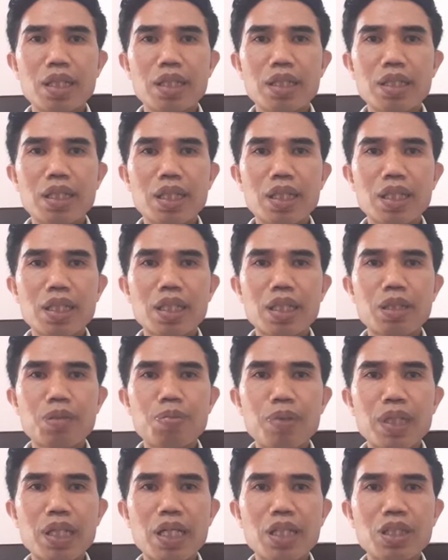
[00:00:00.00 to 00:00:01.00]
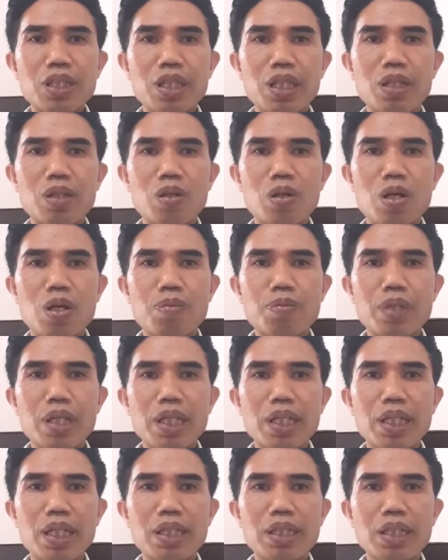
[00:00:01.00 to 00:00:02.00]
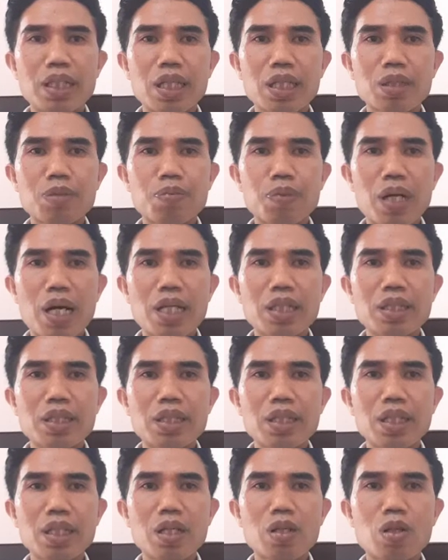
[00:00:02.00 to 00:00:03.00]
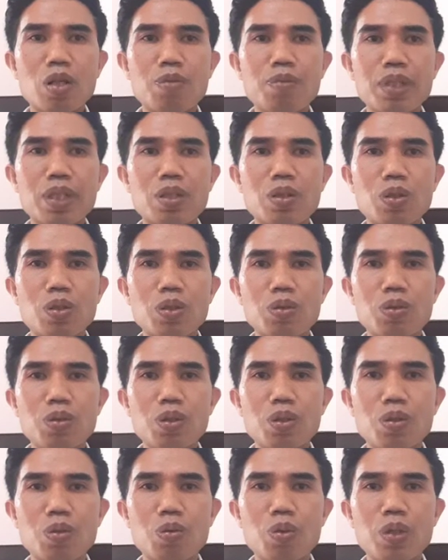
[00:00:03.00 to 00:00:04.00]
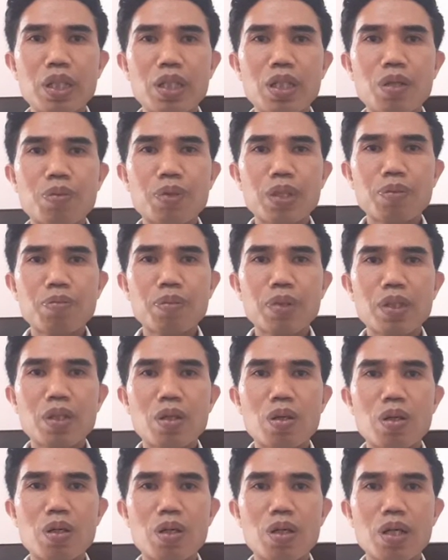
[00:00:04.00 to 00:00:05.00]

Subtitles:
the classification of areas experiencing economic growth with development